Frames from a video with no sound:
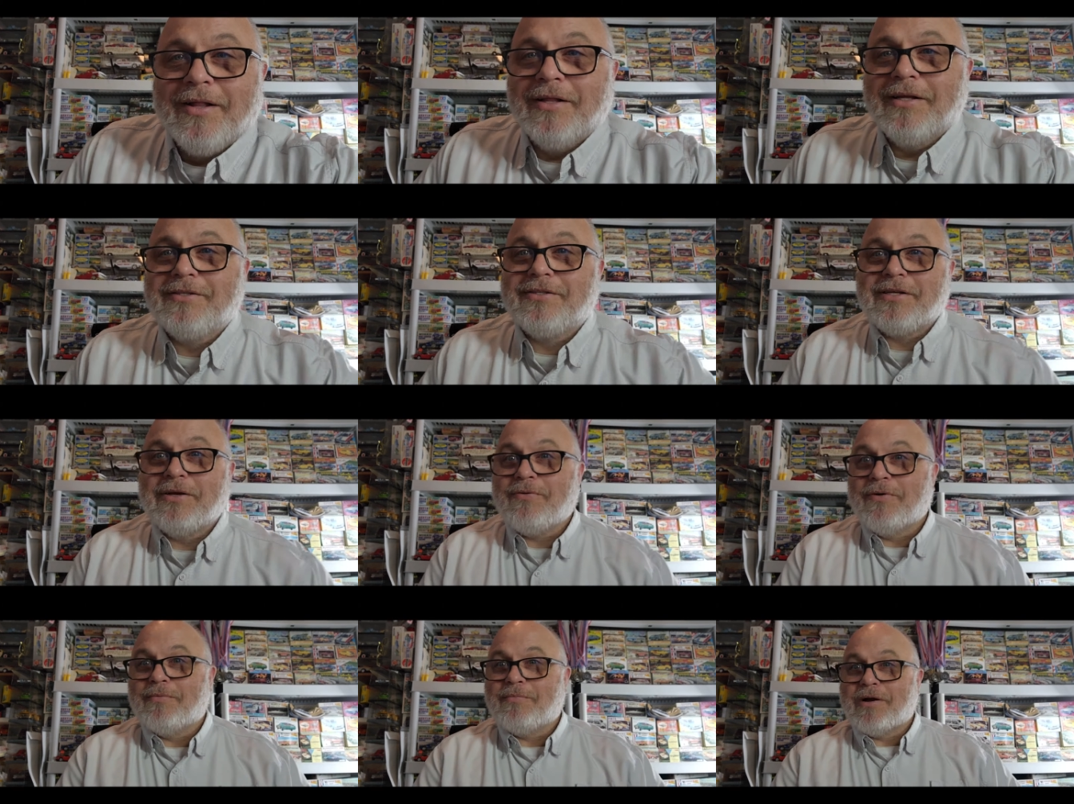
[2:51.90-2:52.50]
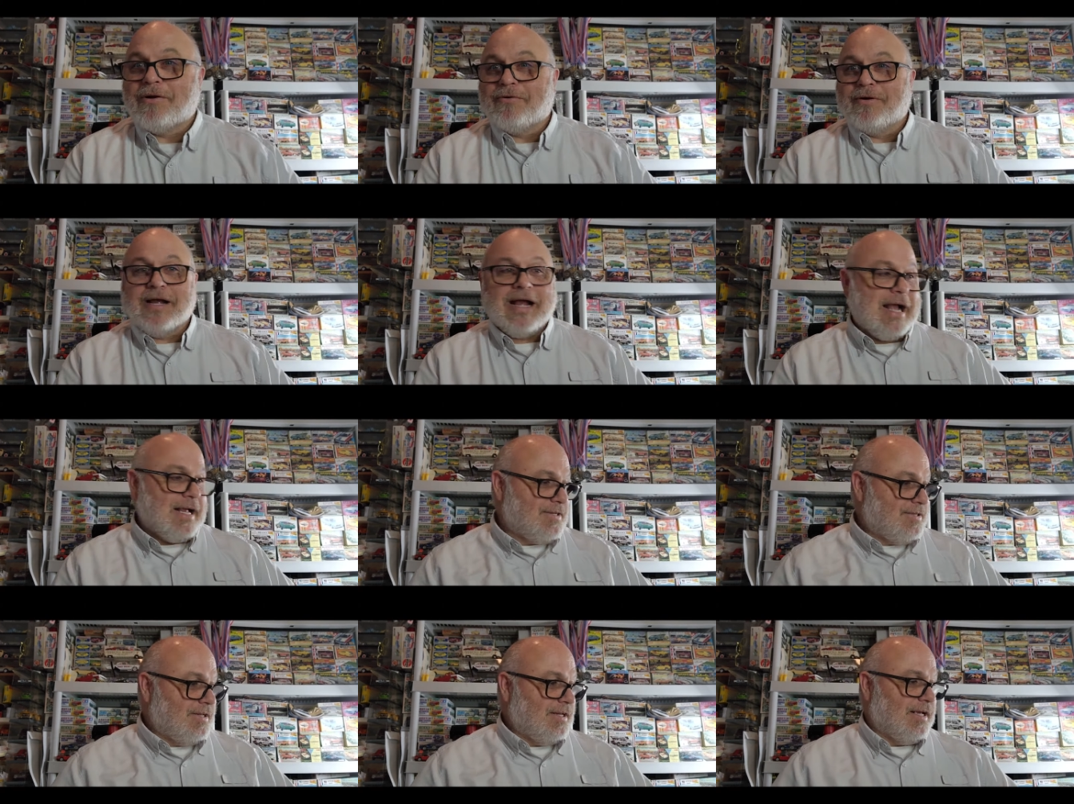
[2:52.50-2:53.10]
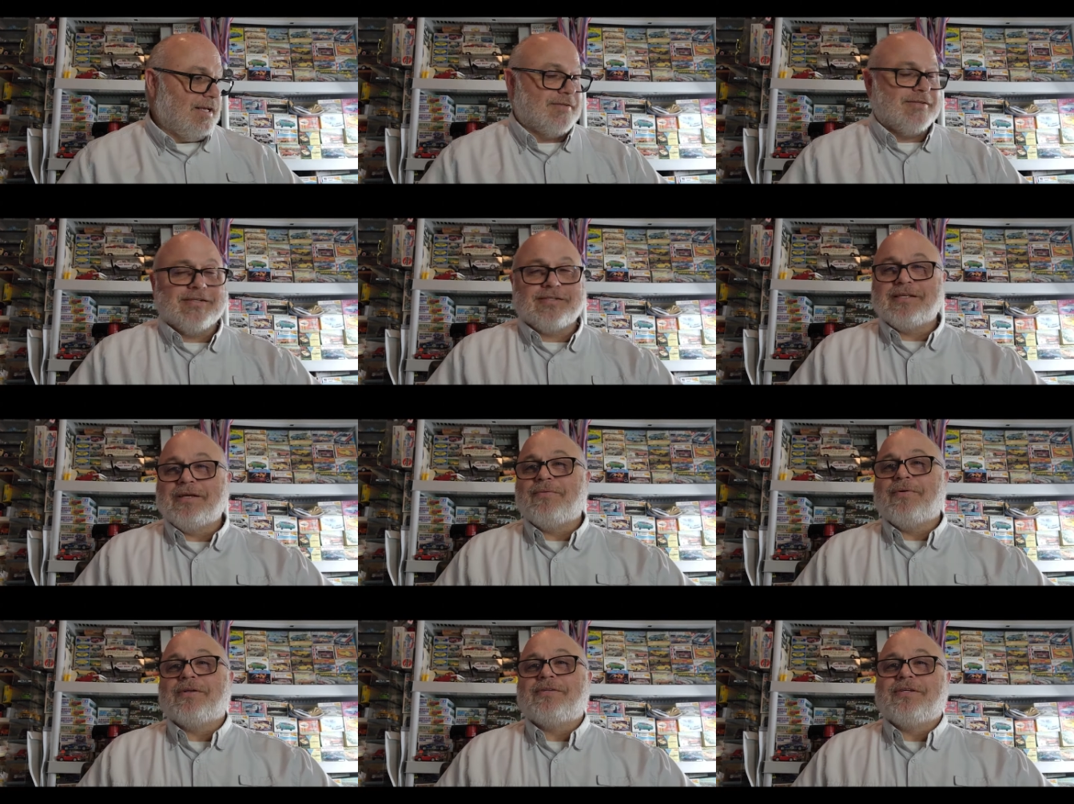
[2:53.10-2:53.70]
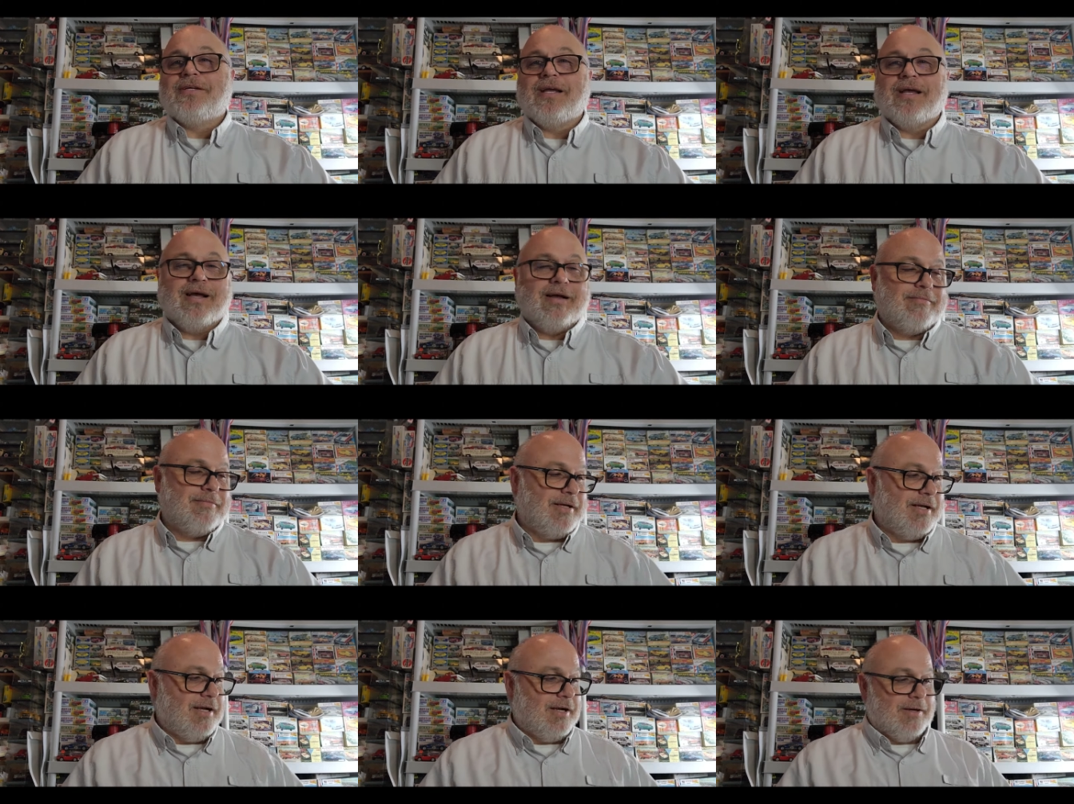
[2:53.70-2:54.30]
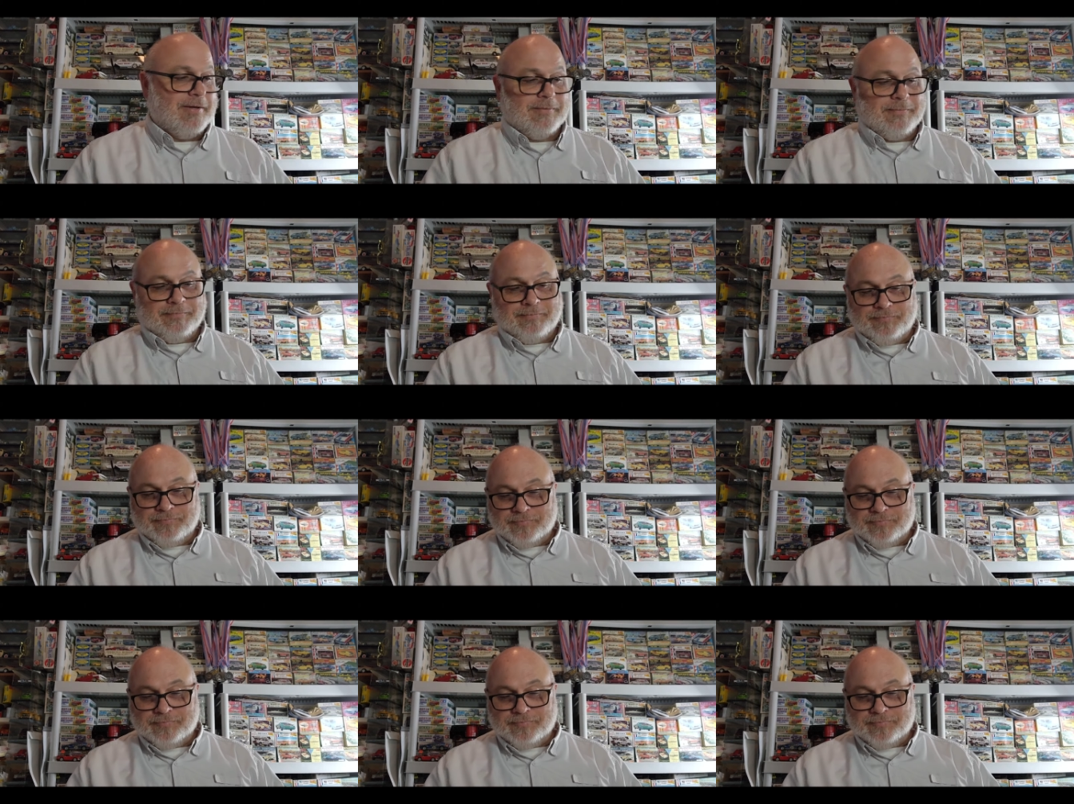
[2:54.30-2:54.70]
Let's see what my reaction is. Let's see what you got me here.